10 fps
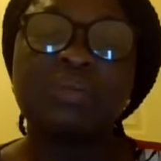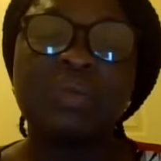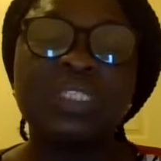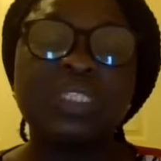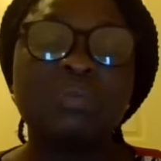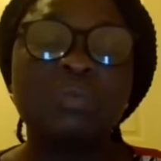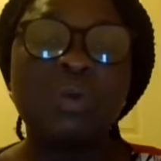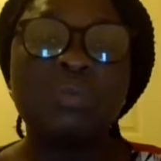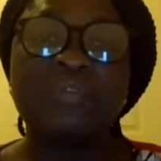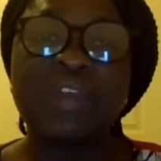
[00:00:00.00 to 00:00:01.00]
But
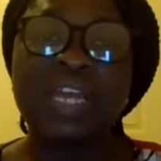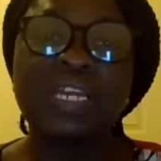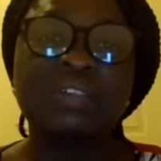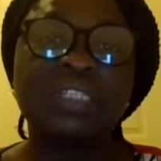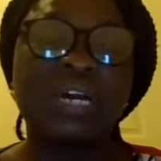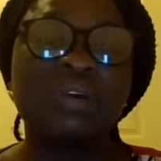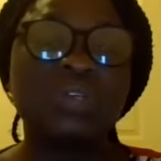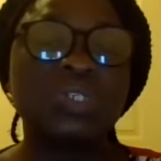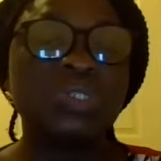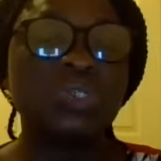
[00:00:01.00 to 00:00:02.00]
what we find out
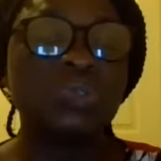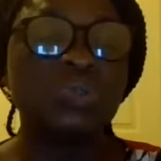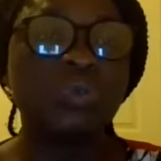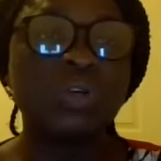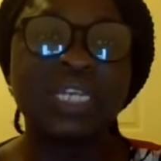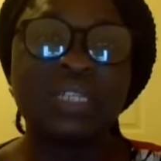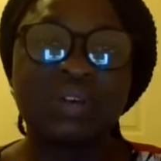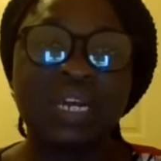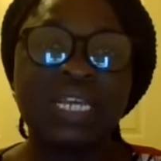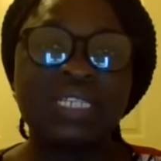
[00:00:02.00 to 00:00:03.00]
according to World Health
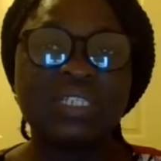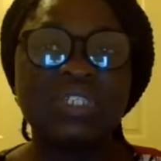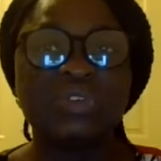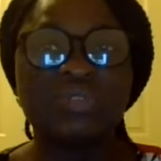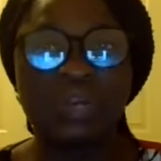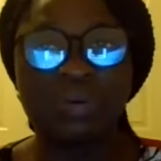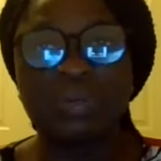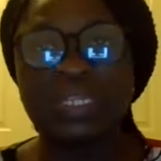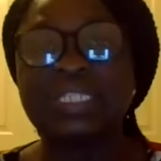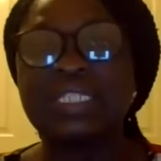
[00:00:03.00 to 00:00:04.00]
Organization
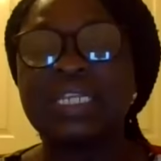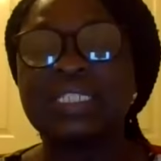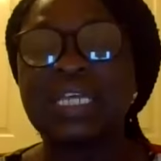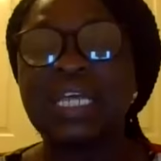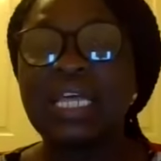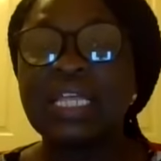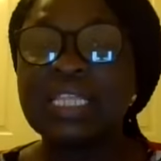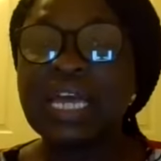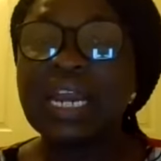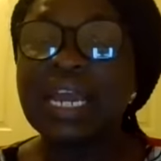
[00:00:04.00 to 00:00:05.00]
record is that
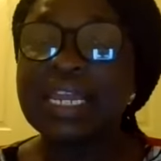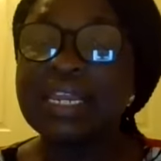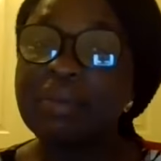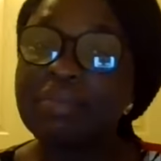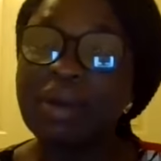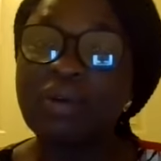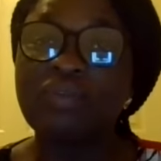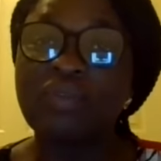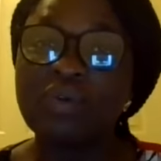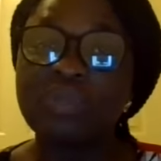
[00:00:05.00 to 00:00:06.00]
there are a number
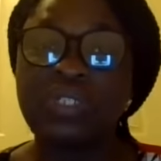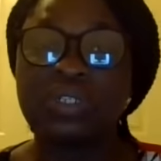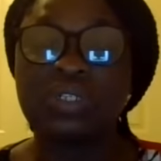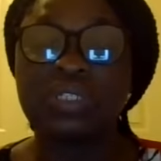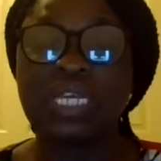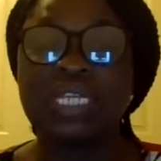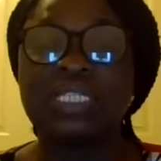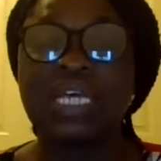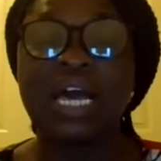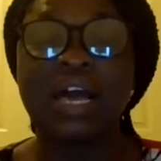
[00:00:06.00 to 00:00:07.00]
of options that
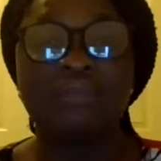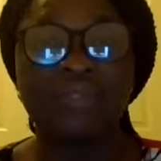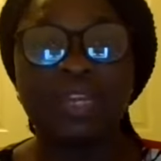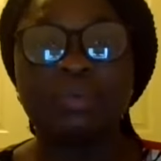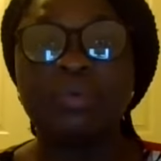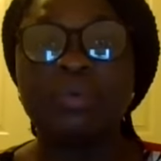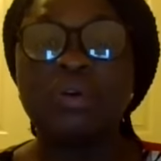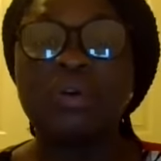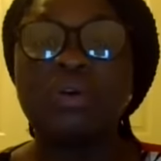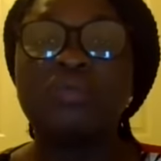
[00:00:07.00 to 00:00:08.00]
are available
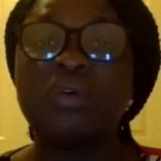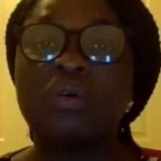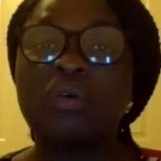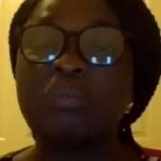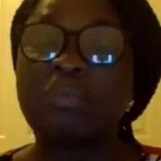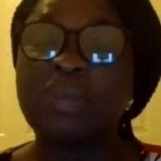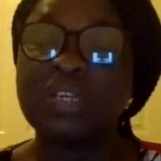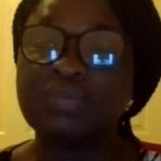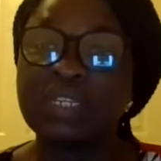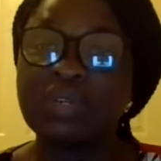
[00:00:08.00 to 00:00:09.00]
for
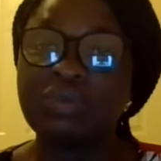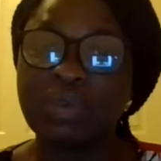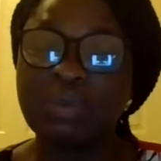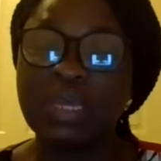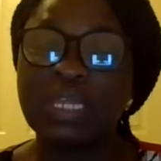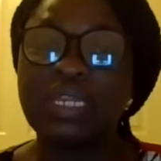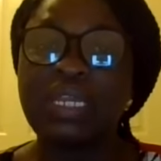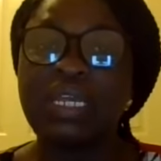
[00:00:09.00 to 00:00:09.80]
breastfeeding women,